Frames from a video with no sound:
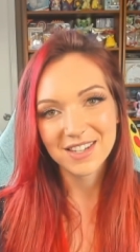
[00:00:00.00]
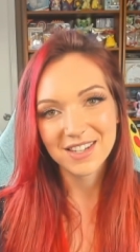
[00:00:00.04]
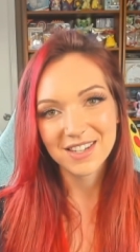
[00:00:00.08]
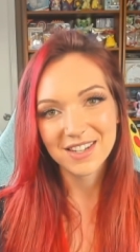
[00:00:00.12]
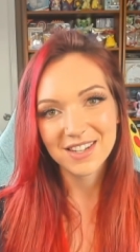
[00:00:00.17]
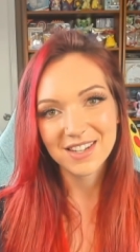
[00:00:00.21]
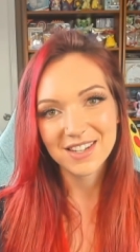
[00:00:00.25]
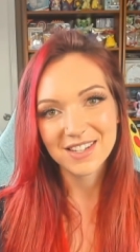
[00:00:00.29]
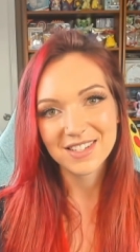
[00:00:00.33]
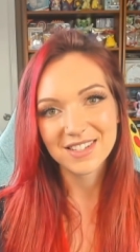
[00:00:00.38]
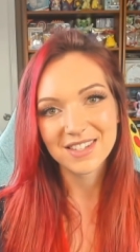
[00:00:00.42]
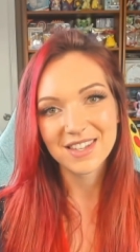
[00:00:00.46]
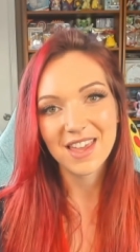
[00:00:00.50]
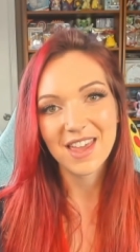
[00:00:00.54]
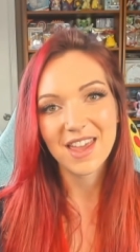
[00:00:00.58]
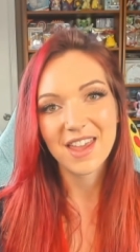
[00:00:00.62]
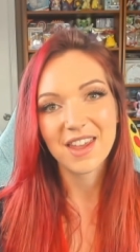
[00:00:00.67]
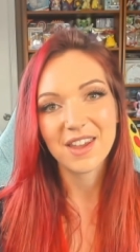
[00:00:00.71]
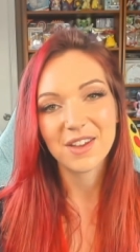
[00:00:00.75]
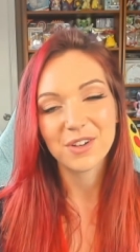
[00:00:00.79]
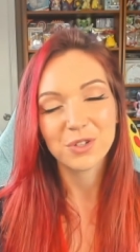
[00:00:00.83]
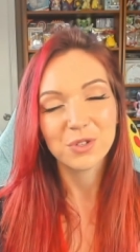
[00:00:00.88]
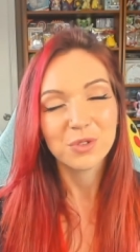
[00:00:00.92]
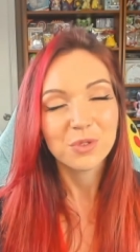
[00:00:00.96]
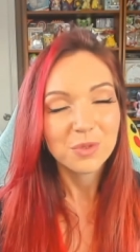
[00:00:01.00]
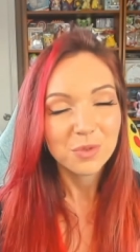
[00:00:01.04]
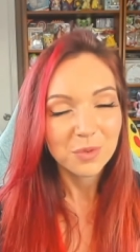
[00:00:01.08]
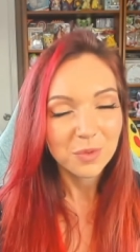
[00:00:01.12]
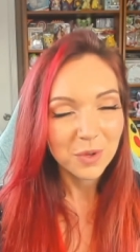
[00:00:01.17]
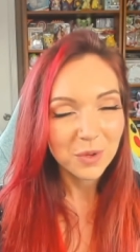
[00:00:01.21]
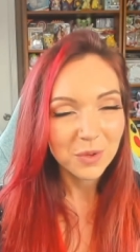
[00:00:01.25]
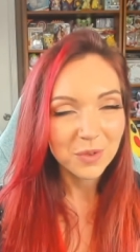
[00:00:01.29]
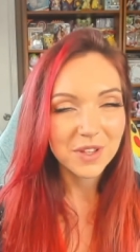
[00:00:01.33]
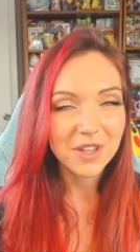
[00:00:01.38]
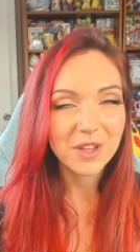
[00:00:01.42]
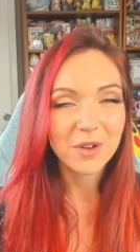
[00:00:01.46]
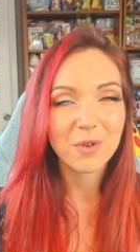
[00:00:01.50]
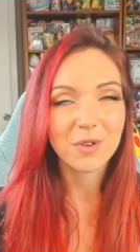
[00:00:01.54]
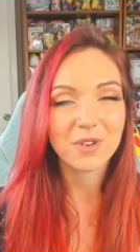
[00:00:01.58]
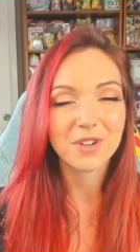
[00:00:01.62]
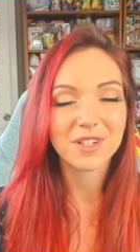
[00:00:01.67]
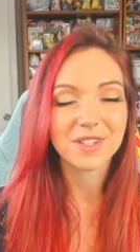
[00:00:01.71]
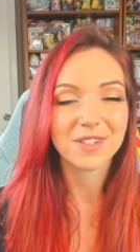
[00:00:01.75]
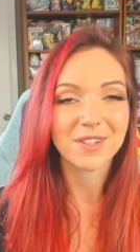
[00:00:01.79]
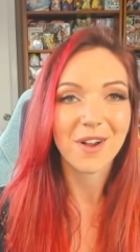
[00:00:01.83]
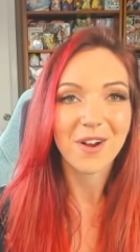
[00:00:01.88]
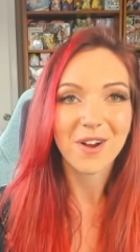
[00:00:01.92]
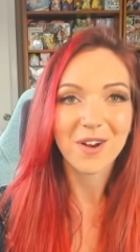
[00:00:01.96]
It is a truly
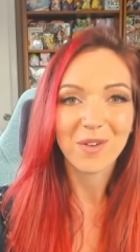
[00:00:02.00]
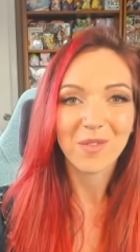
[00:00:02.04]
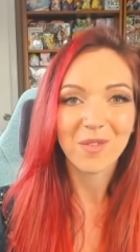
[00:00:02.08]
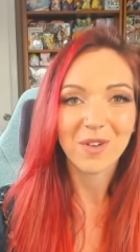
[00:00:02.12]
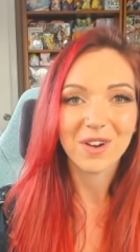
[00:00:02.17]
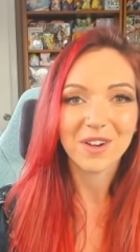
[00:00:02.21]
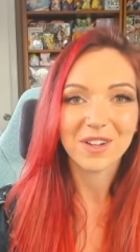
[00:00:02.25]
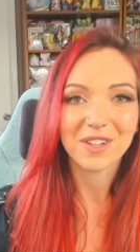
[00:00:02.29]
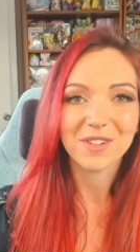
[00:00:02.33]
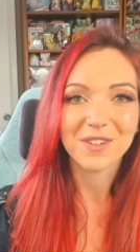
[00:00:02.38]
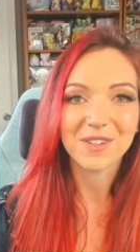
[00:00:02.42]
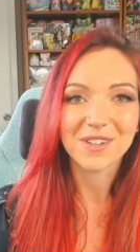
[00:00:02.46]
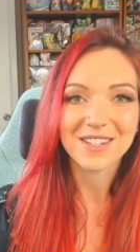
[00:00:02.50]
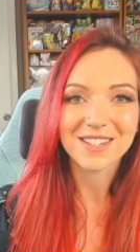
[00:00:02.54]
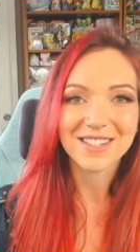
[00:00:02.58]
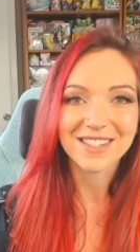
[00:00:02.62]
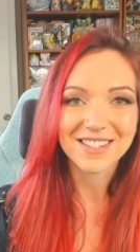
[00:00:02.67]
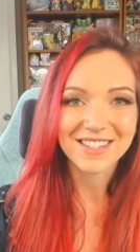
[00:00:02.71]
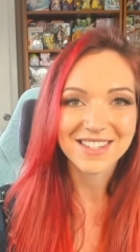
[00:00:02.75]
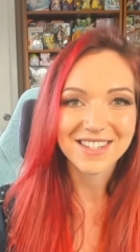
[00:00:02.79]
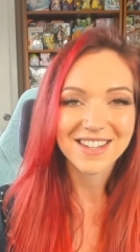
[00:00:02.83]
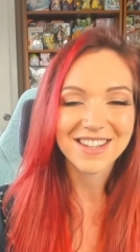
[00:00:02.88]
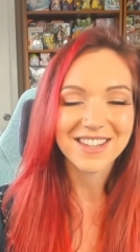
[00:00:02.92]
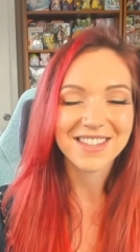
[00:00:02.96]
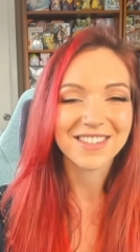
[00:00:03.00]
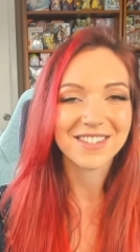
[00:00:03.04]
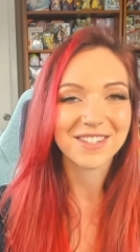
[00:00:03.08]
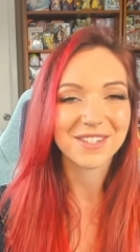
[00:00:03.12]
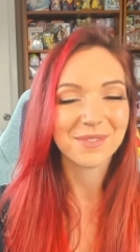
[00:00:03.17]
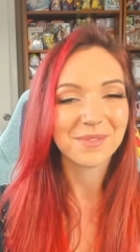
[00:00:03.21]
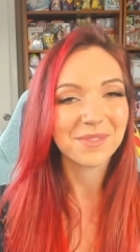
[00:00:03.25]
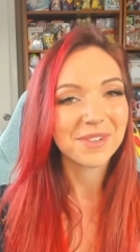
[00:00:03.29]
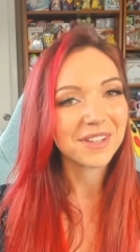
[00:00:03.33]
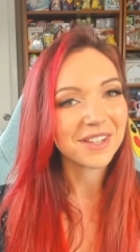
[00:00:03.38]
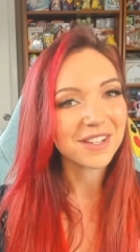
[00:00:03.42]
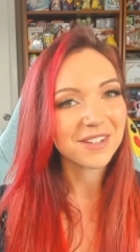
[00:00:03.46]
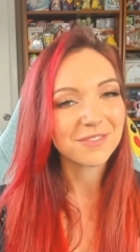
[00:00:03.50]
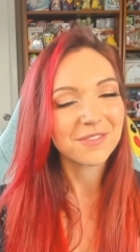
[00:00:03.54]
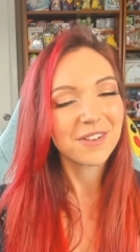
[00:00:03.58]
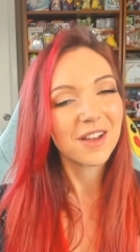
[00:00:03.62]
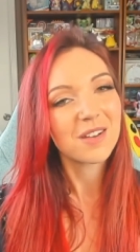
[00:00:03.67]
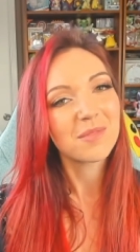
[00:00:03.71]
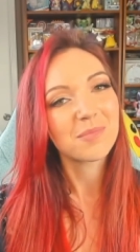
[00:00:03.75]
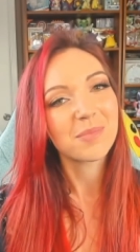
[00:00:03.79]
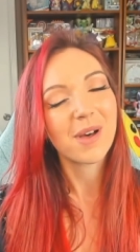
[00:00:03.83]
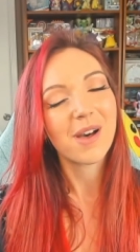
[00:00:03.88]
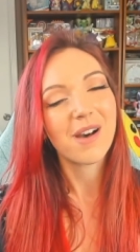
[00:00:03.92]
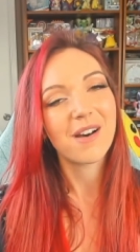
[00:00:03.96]
gorgeous artwork. You can see this really
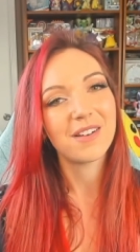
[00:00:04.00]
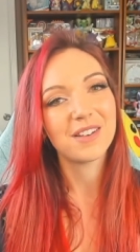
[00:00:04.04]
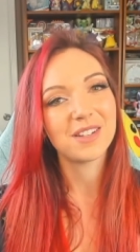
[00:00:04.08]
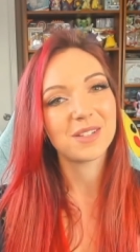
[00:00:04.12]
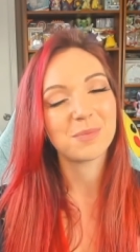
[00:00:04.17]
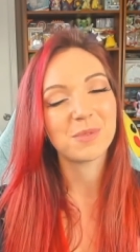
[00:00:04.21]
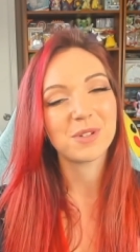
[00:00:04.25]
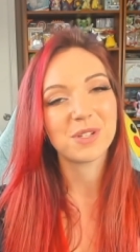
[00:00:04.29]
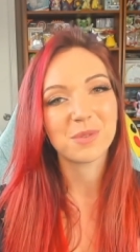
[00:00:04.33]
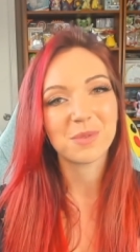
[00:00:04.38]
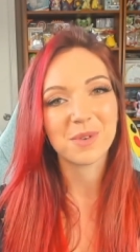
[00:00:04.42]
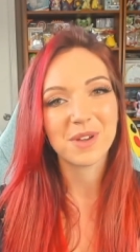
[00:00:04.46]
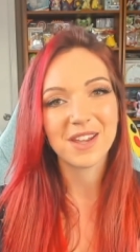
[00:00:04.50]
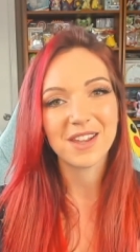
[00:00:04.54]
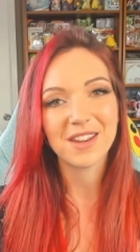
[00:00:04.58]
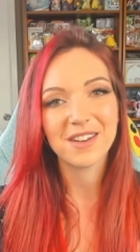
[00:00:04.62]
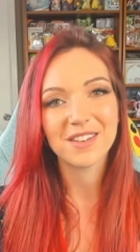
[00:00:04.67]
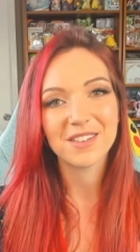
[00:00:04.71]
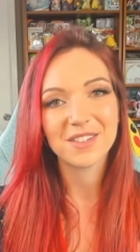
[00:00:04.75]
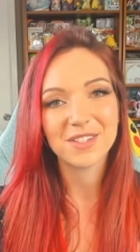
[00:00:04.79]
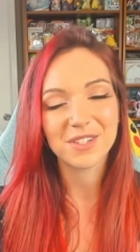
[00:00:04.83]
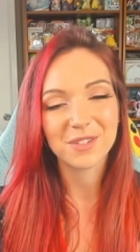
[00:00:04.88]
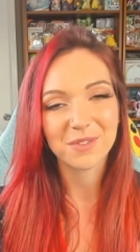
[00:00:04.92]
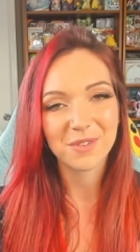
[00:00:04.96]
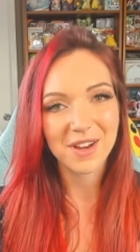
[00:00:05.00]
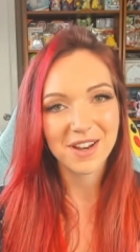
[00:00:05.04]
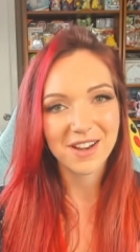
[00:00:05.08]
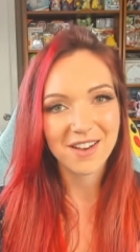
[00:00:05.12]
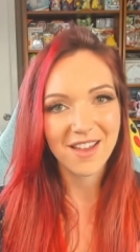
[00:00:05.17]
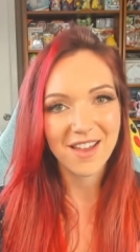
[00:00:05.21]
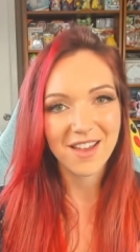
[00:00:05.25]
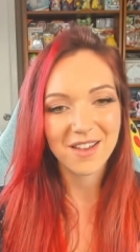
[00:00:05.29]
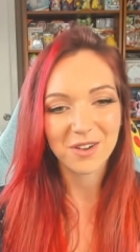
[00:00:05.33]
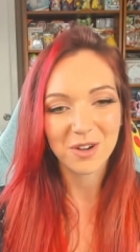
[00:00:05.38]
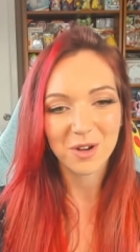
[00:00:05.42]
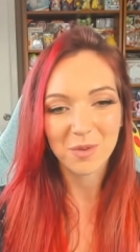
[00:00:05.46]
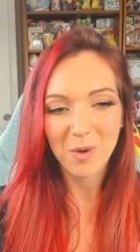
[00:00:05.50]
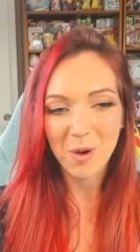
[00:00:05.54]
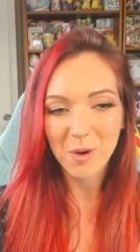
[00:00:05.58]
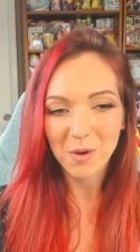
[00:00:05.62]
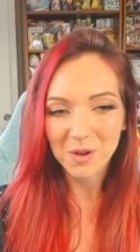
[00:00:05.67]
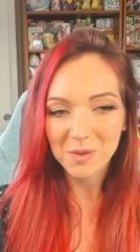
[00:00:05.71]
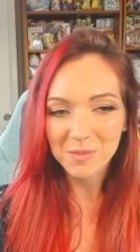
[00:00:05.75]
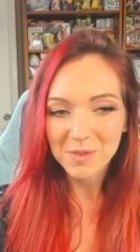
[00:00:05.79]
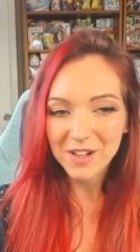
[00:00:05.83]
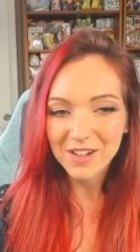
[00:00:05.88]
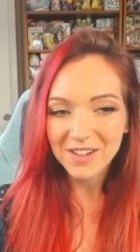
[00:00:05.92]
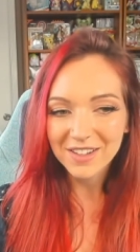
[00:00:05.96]
fun bond between Serena and her
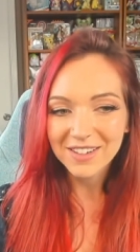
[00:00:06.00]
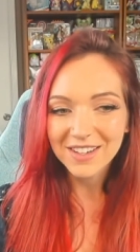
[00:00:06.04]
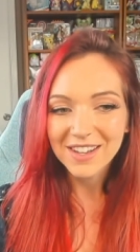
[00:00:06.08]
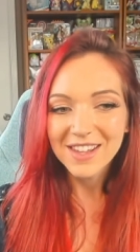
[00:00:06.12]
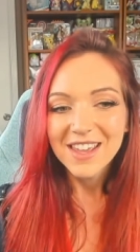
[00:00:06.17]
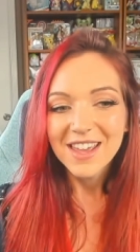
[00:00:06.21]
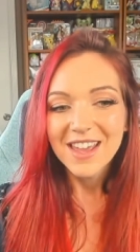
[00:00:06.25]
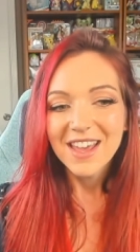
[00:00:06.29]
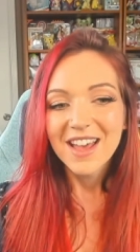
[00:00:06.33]
Pokemon.